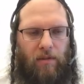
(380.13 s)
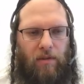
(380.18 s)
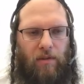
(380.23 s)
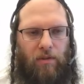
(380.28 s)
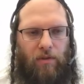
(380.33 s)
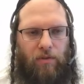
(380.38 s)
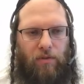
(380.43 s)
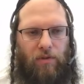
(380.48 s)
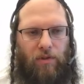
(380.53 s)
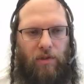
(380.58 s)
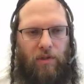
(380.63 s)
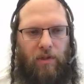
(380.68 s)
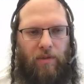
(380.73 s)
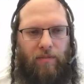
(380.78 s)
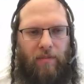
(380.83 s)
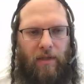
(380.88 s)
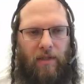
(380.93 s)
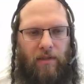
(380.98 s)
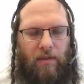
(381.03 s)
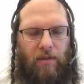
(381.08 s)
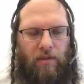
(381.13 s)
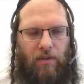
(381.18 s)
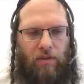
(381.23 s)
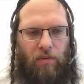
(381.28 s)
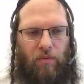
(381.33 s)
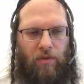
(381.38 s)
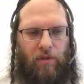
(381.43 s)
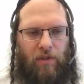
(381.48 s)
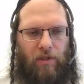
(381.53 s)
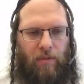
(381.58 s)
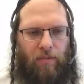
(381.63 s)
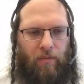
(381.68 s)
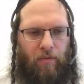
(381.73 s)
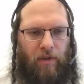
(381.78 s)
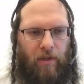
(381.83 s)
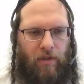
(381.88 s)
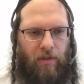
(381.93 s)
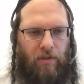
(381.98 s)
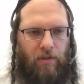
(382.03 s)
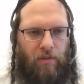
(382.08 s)
It uses them as token
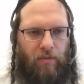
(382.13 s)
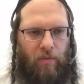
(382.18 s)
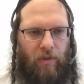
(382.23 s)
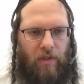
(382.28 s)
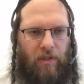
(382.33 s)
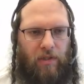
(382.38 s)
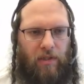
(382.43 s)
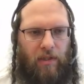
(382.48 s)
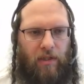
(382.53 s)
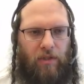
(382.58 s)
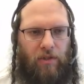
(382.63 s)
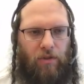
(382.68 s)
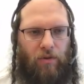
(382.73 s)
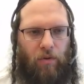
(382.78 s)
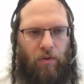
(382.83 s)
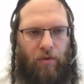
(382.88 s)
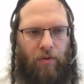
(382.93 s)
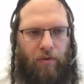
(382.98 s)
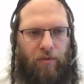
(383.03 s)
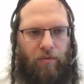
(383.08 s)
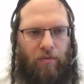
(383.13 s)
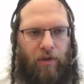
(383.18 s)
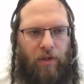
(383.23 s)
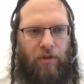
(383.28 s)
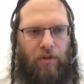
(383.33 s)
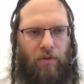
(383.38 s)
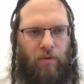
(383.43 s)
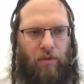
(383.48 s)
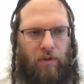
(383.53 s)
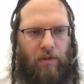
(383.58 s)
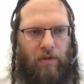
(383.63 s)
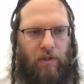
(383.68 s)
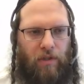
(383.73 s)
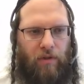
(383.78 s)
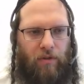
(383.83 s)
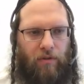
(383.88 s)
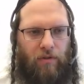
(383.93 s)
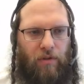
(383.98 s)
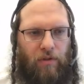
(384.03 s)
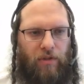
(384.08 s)
separators. So we can see it saw 3 tokens
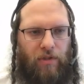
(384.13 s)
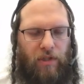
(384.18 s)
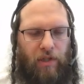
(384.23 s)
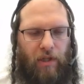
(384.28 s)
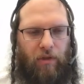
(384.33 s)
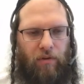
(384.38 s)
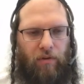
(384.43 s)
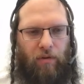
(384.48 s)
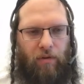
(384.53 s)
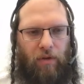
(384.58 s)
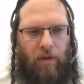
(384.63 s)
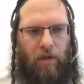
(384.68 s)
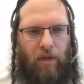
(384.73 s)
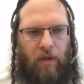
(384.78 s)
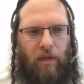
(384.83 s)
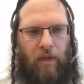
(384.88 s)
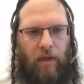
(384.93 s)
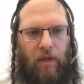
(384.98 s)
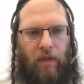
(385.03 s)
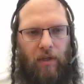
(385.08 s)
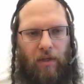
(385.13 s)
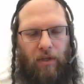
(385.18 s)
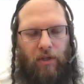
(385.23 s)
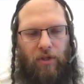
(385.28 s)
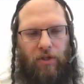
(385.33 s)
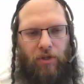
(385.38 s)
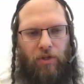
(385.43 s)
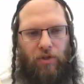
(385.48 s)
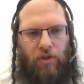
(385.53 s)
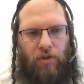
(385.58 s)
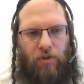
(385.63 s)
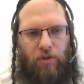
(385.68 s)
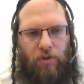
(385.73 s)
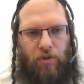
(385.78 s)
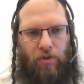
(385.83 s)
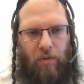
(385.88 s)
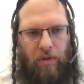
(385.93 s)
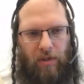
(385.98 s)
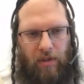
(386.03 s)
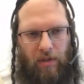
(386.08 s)
here. There's January, there's
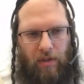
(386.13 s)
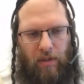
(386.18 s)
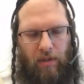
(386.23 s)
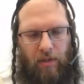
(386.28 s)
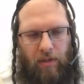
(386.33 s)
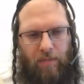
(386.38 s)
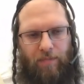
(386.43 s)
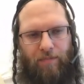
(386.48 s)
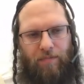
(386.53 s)
20